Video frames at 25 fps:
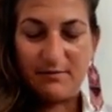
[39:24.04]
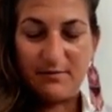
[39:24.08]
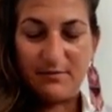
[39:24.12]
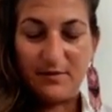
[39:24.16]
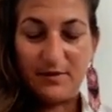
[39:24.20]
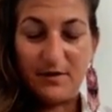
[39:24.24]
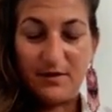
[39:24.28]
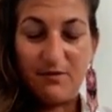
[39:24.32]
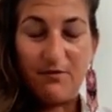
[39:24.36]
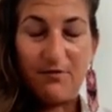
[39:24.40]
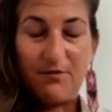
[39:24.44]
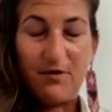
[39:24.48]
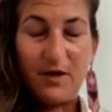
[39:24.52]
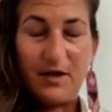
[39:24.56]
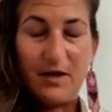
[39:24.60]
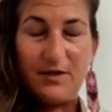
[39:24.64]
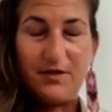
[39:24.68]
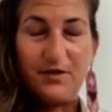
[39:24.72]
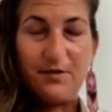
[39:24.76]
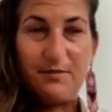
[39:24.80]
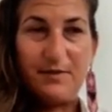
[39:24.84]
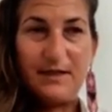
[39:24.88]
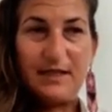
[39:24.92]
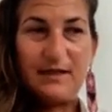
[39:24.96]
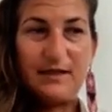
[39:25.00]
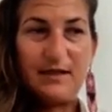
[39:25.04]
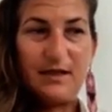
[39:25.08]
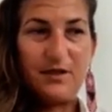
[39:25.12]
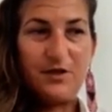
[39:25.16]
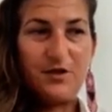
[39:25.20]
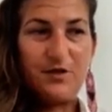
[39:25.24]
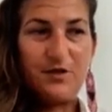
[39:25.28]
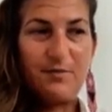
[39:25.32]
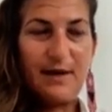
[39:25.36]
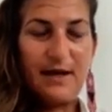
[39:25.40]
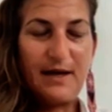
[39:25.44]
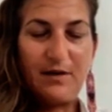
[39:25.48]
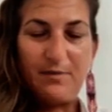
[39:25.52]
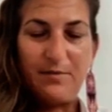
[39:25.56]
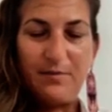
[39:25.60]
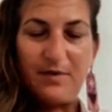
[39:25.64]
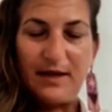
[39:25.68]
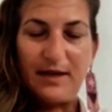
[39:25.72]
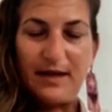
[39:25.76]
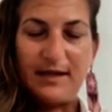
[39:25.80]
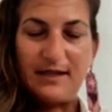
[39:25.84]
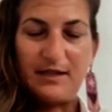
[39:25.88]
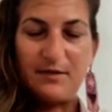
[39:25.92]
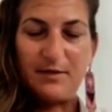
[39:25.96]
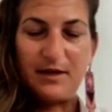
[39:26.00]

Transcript: the world to be such a better place,